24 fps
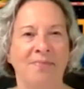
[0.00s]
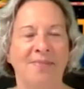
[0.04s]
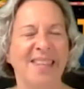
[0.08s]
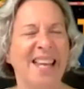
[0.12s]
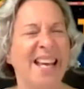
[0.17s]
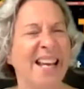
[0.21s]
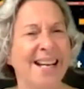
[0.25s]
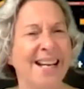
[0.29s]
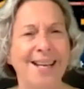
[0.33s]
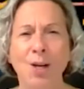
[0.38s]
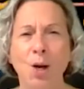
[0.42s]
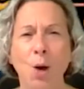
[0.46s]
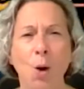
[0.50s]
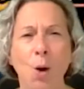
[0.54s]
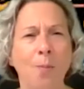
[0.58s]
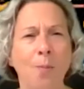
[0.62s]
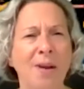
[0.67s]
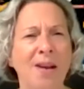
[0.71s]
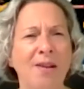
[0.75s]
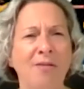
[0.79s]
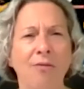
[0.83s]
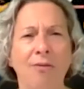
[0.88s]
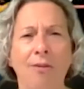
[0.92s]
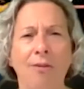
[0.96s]
They didn't know
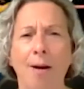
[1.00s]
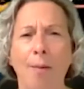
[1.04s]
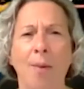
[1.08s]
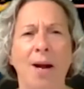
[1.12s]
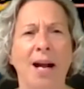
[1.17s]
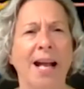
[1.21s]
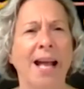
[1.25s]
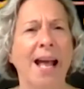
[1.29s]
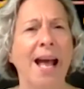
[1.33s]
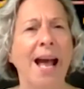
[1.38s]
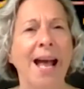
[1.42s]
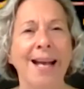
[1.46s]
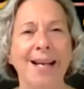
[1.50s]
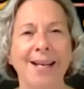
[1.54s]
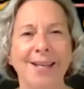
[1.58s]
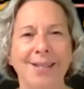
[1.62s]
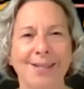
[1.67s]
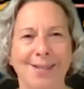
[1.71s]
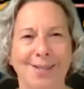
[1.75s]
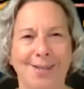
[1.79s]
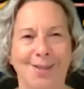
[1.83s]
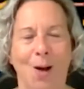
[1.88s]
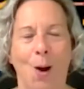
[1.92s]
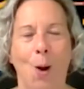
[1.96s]
me from a cake
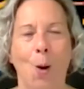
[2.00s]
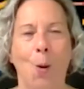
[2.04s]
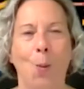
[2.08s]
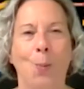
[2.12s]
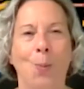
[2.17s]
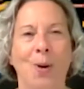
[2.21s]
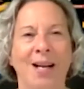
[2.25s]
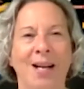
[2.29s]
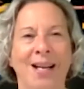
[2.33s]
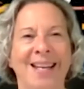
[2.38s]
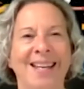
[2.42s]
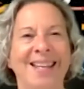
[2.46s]
of soap.